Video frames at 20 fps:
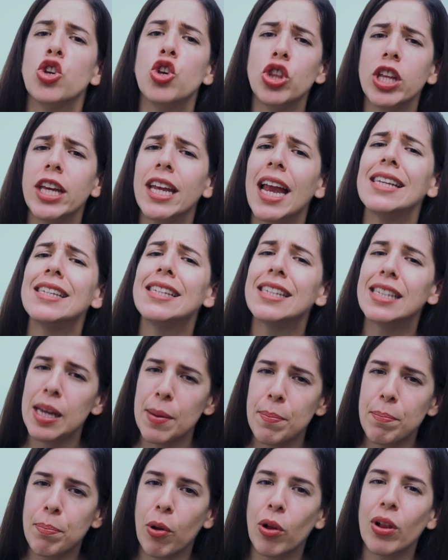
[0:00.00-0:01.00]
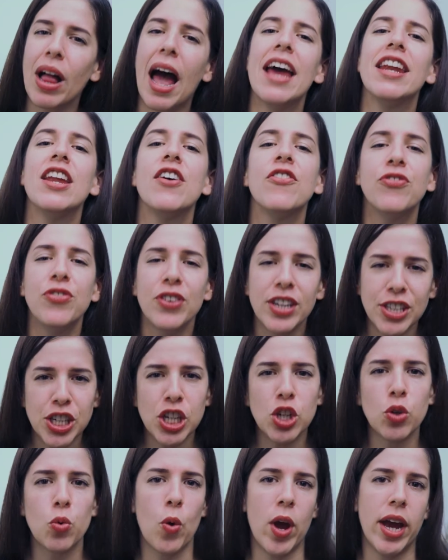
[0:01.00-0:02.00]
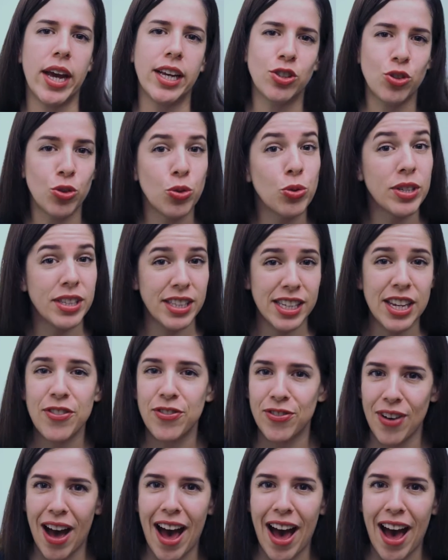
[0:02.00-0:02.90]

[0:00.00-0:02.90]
you need a simple and efficient way to receive